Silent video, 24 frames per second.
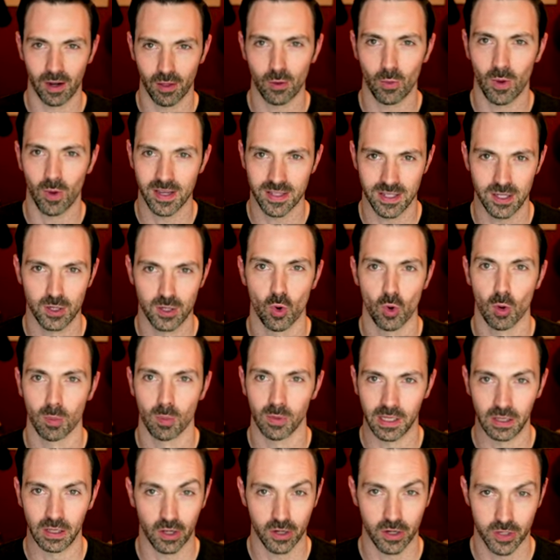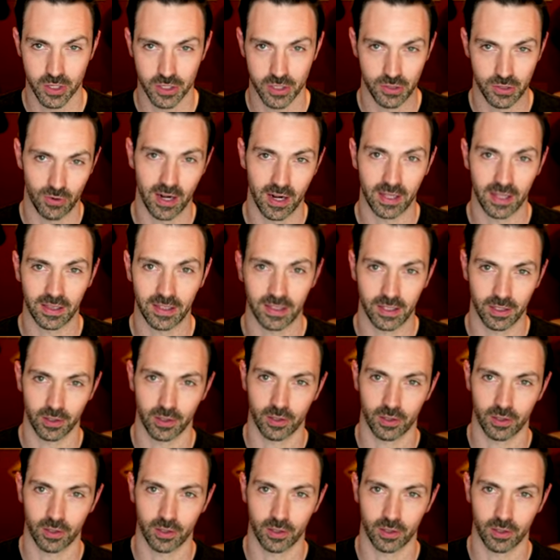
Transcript: otherwise it normally launches directly into